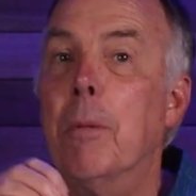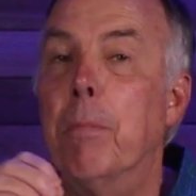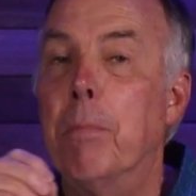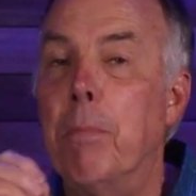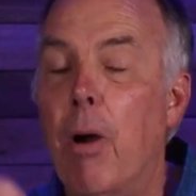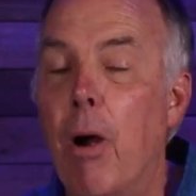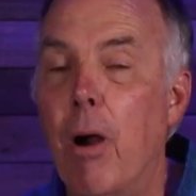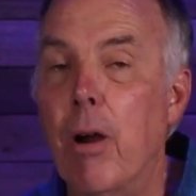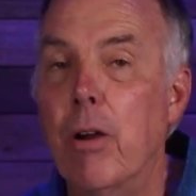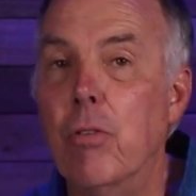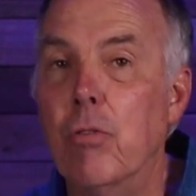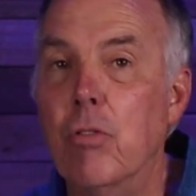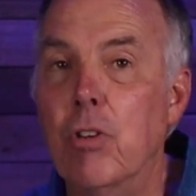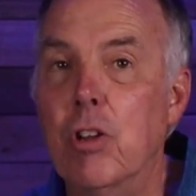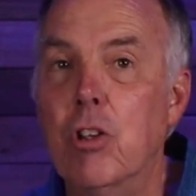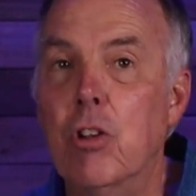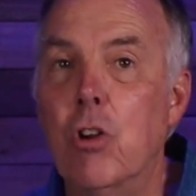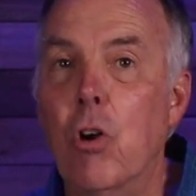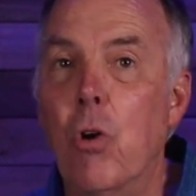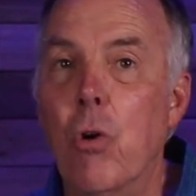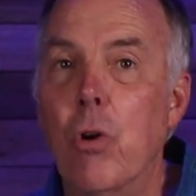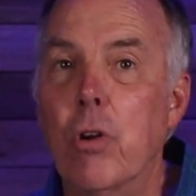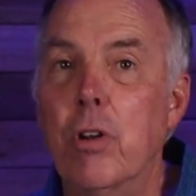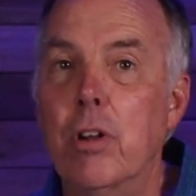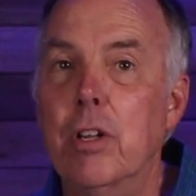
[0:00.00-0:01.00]
part
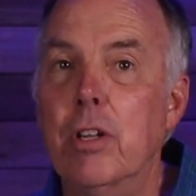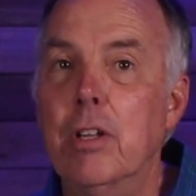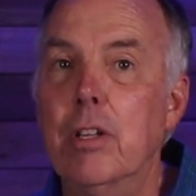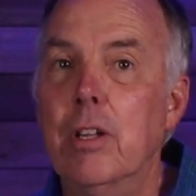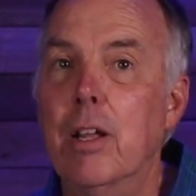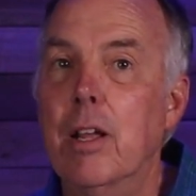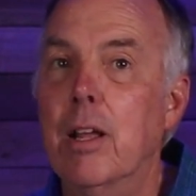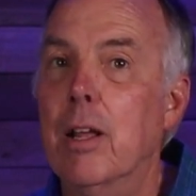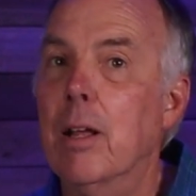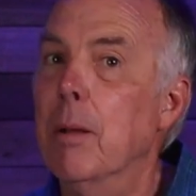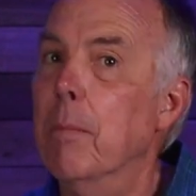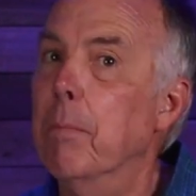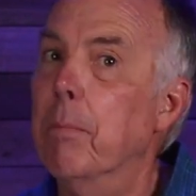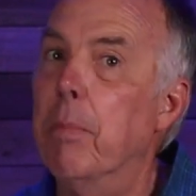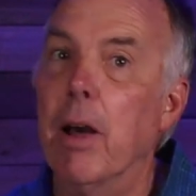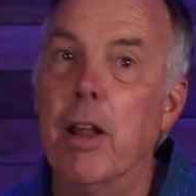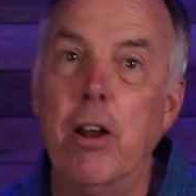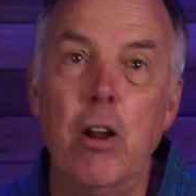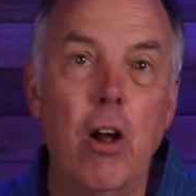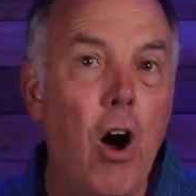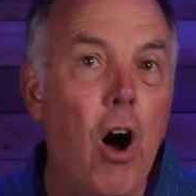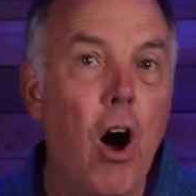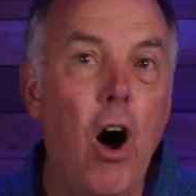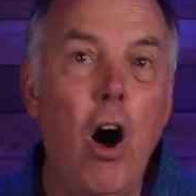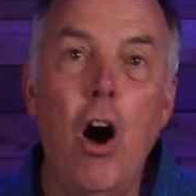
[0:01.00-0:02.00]
recorded,
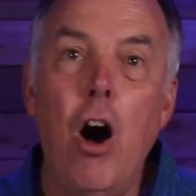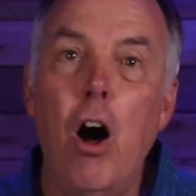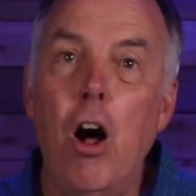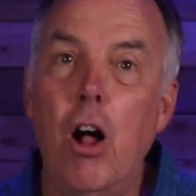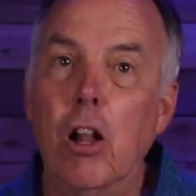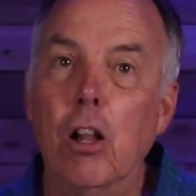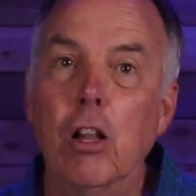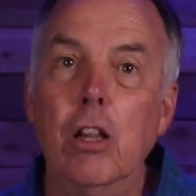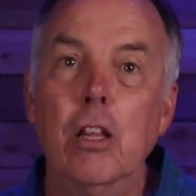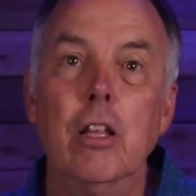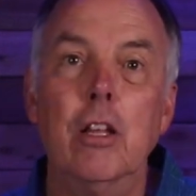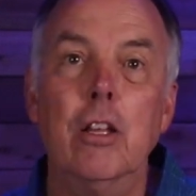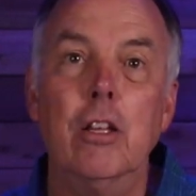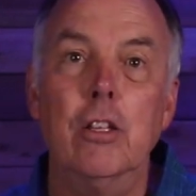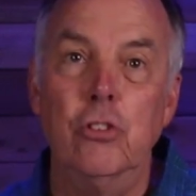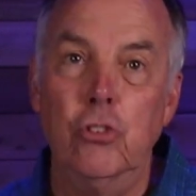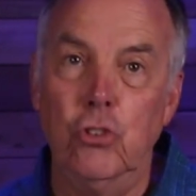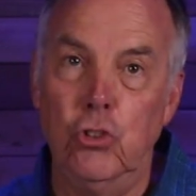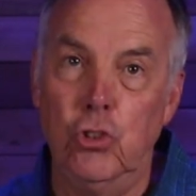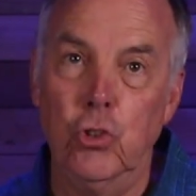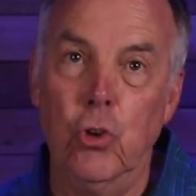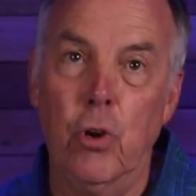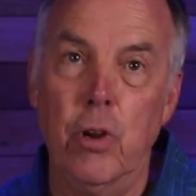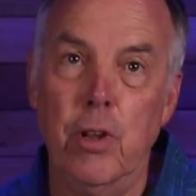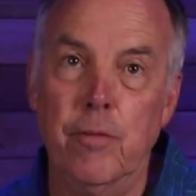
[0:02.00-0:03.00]
but all
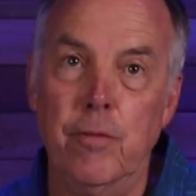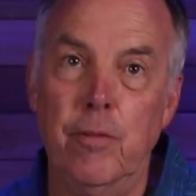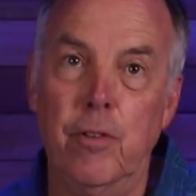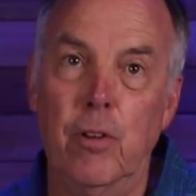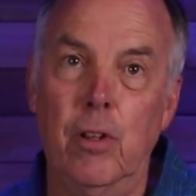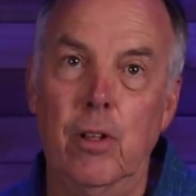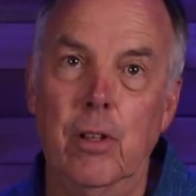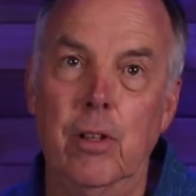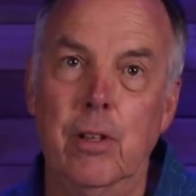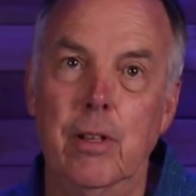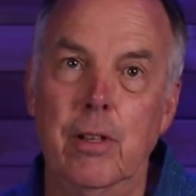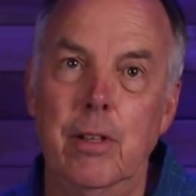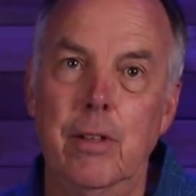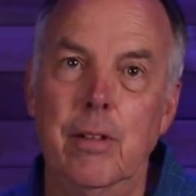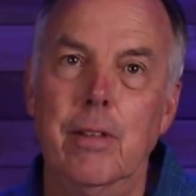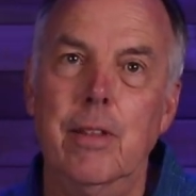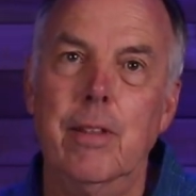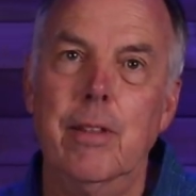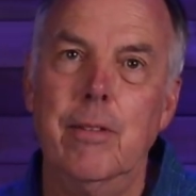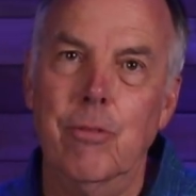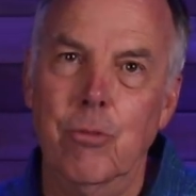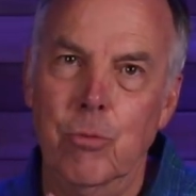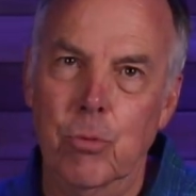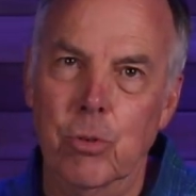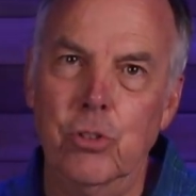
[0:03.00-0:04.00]
joyful.
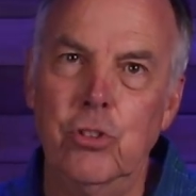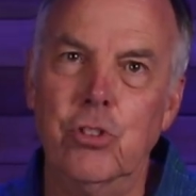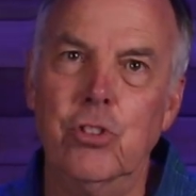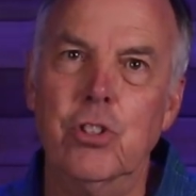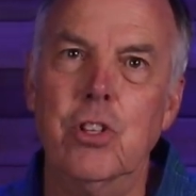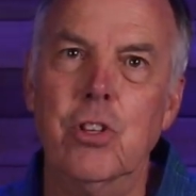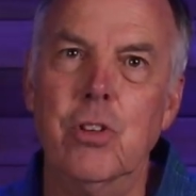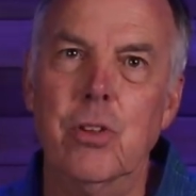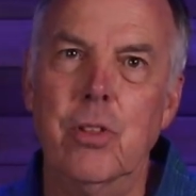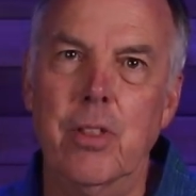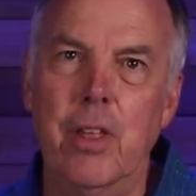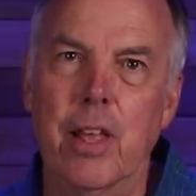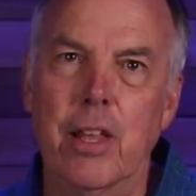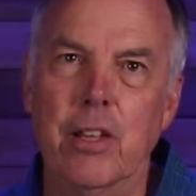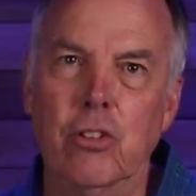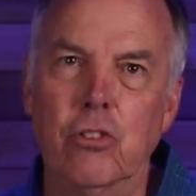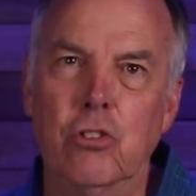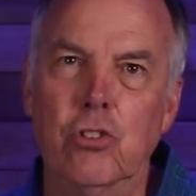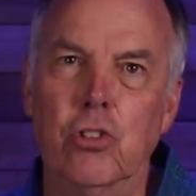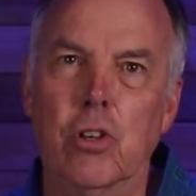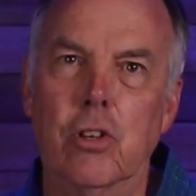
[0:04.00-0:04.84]
We'll see you then,